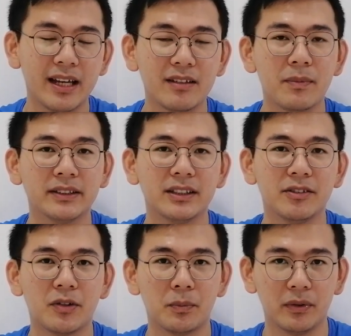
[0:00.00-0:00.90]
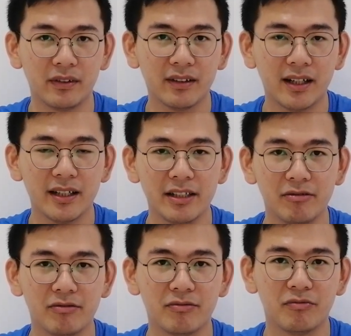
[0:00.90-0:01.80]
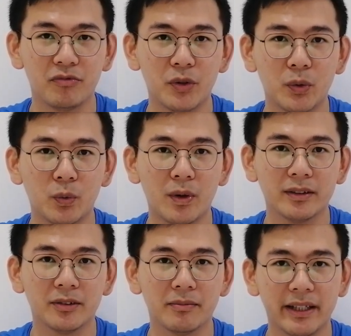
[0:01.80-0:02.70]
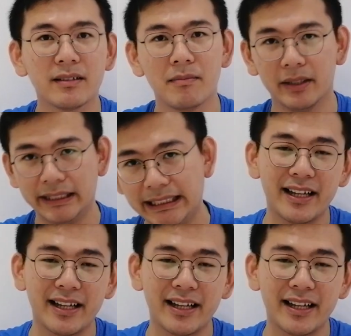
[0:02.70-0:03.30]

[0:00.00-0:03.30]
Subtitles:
Especially for Bursa if you want to make some money.